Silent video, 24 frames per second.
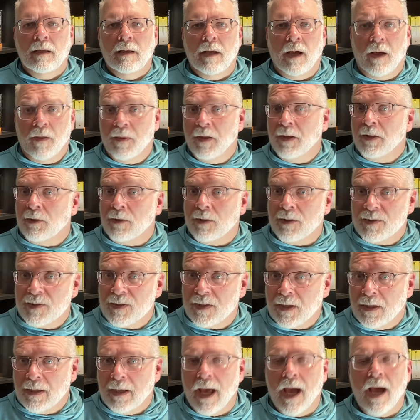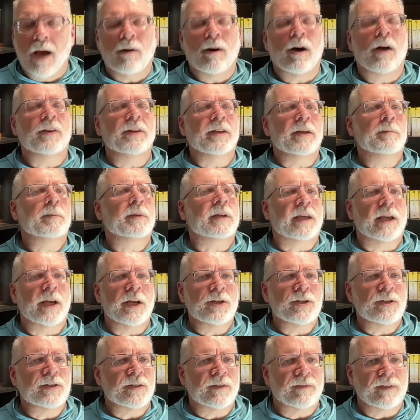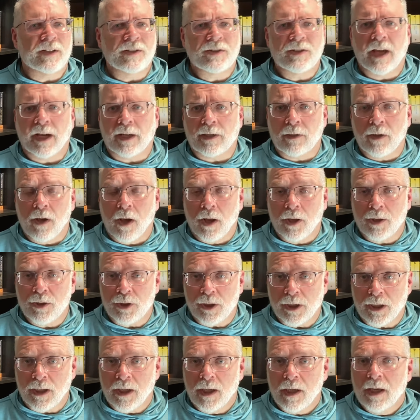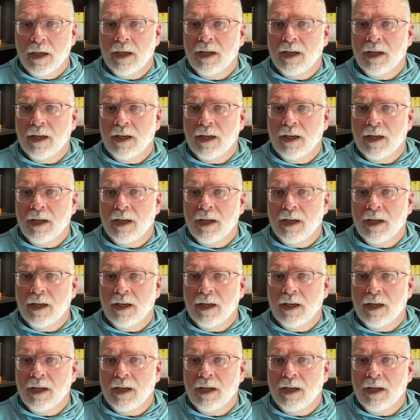I think you can see now how the implications of this technology